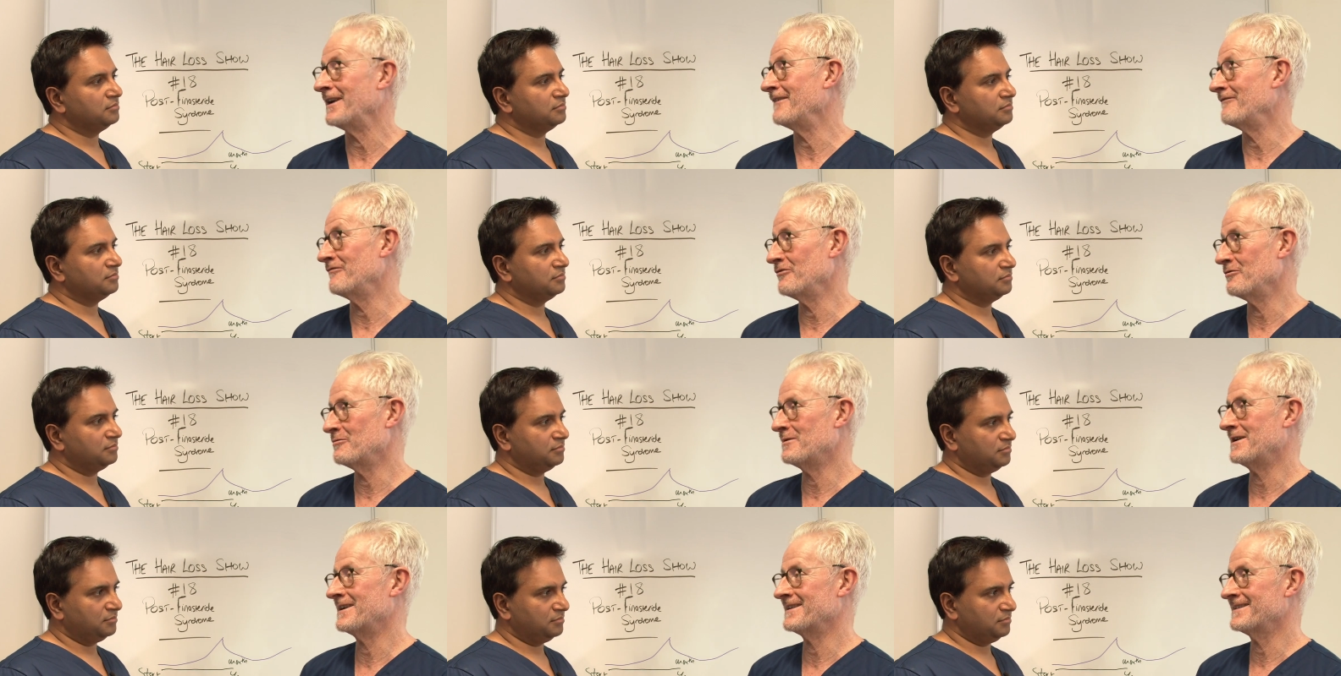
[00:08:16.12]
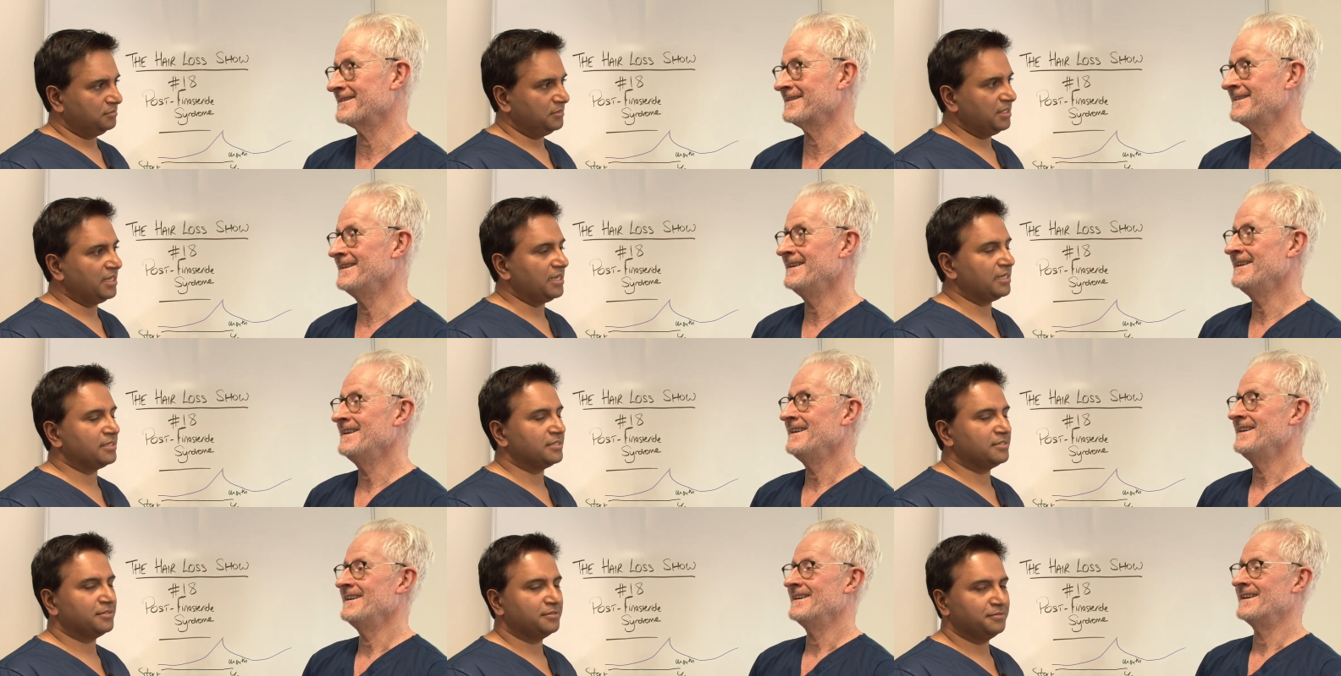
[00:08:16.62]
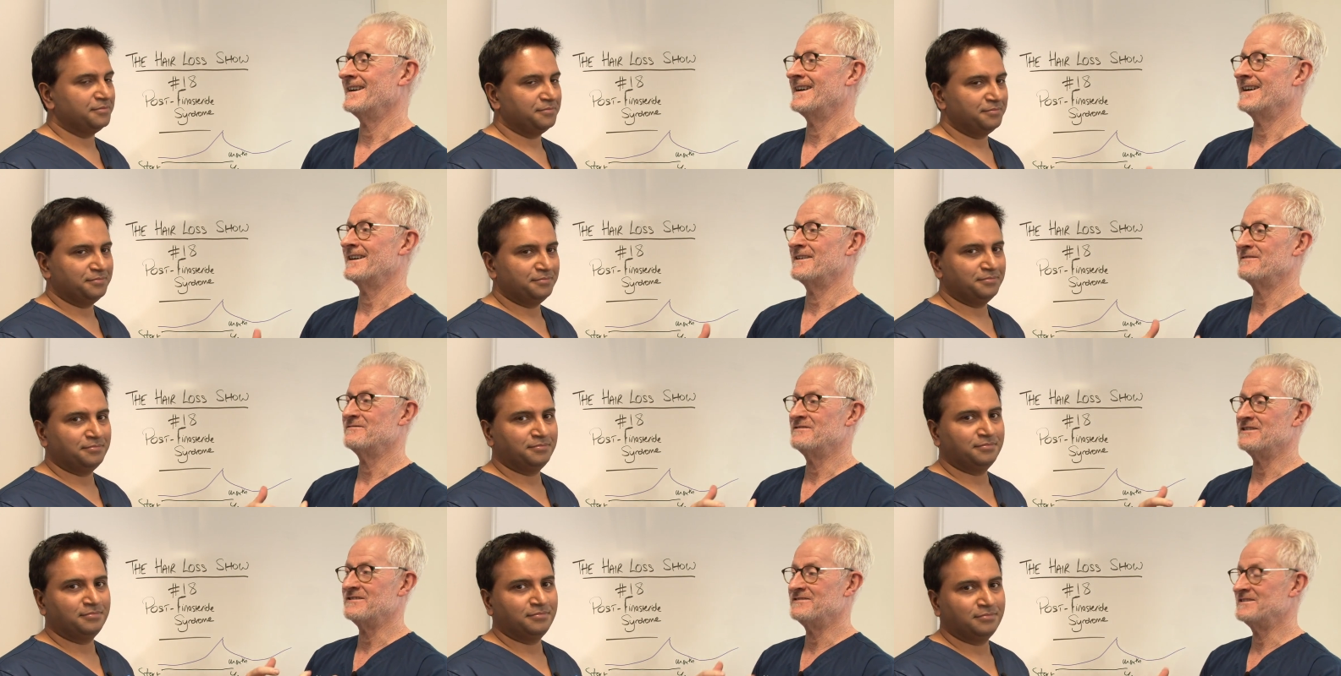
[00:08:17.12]
Speaker 1: everyone yes.
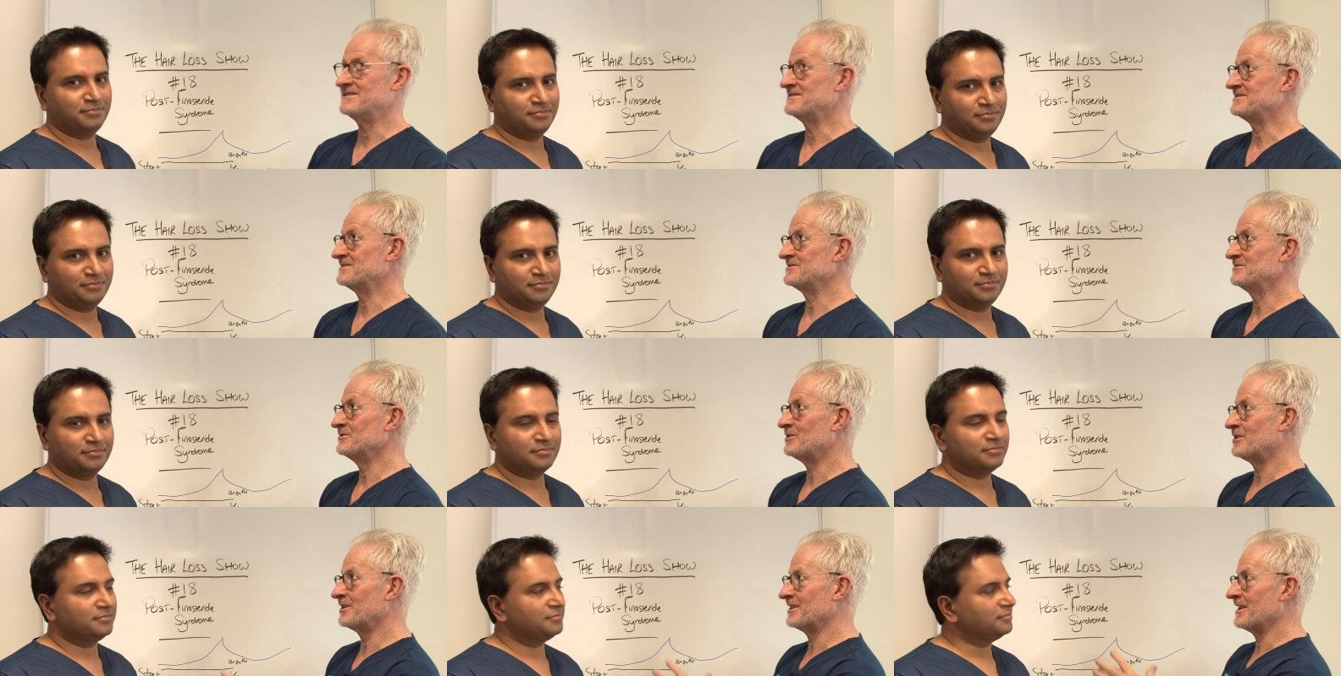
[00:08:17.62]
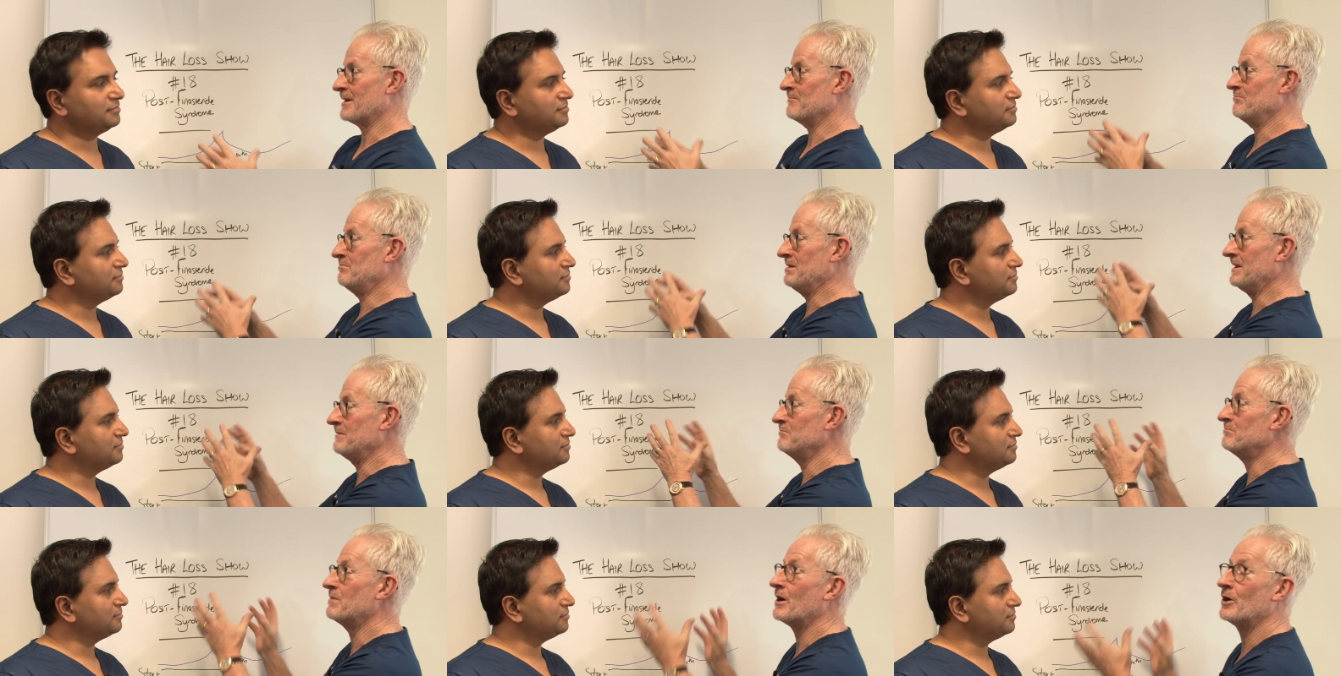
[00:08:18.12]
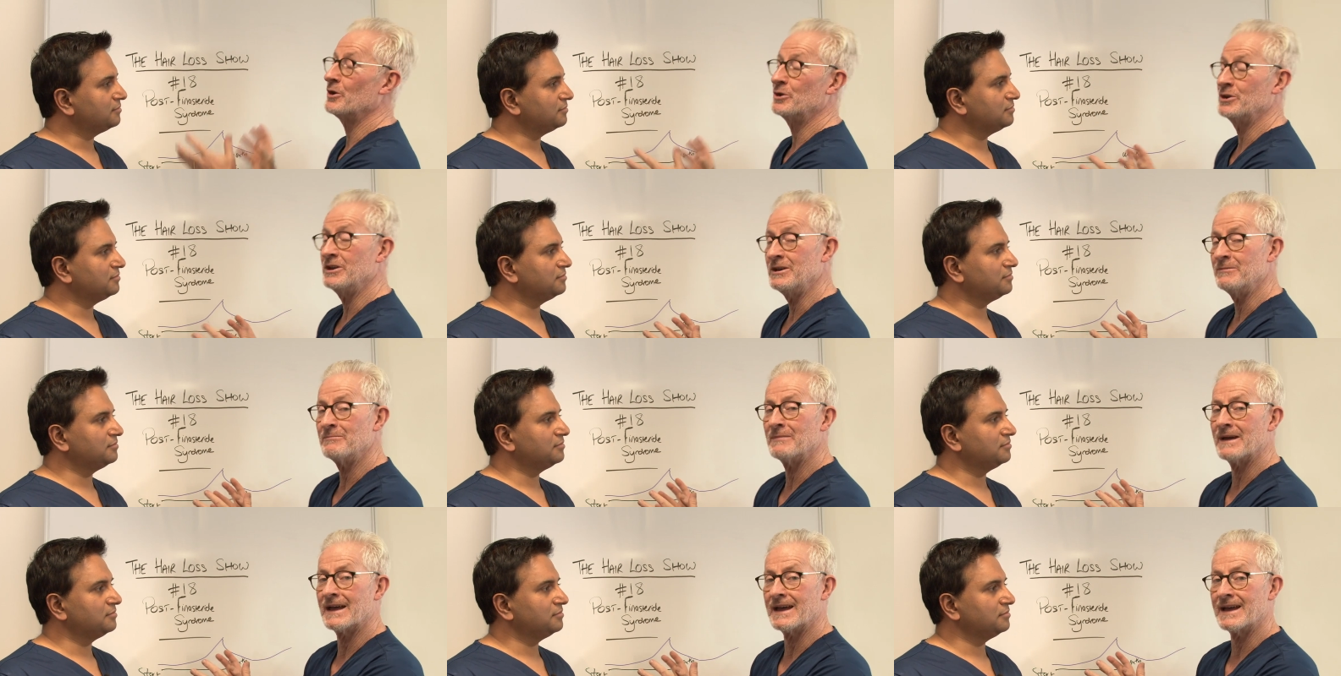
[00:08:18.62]
uh, that this is not a big
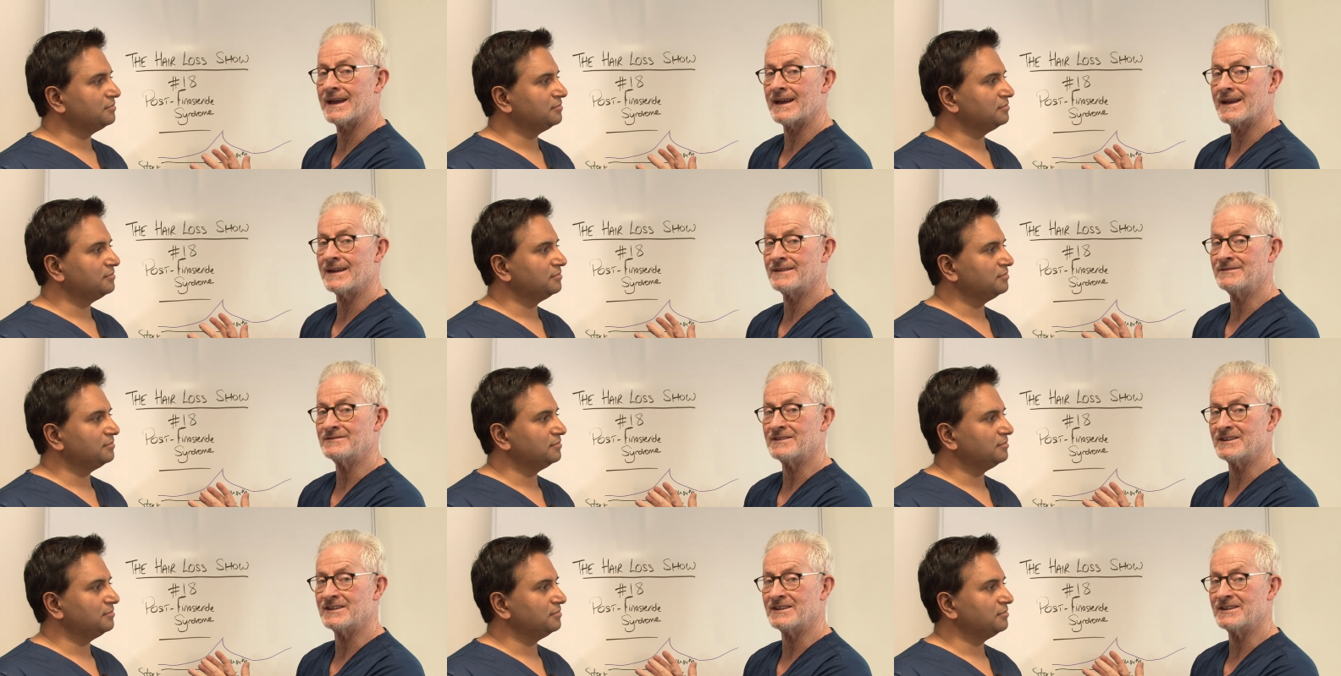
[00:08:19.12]
bogeyman,